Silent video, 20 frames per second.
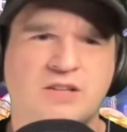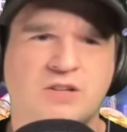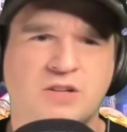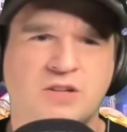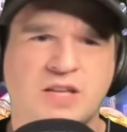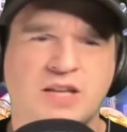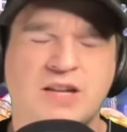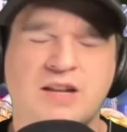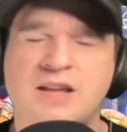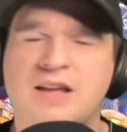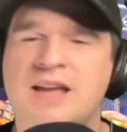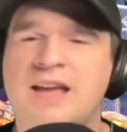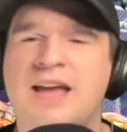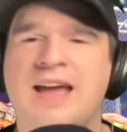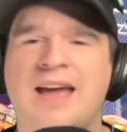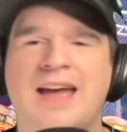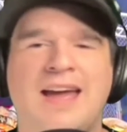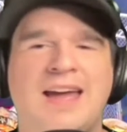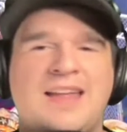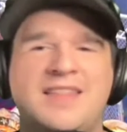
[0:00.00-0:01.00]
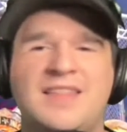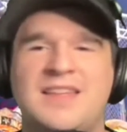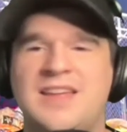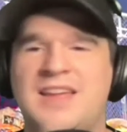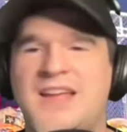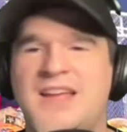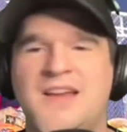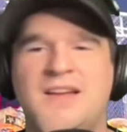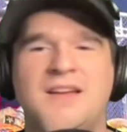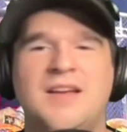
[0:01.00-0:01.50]
looking," and
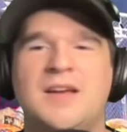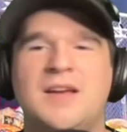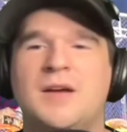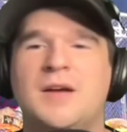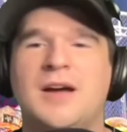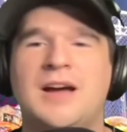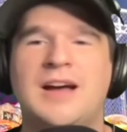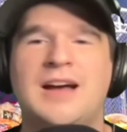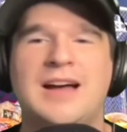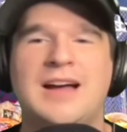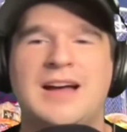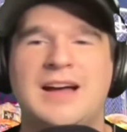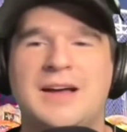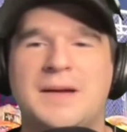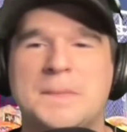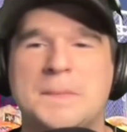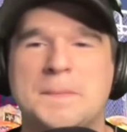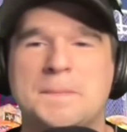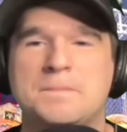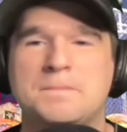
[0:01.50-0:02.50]
then uh,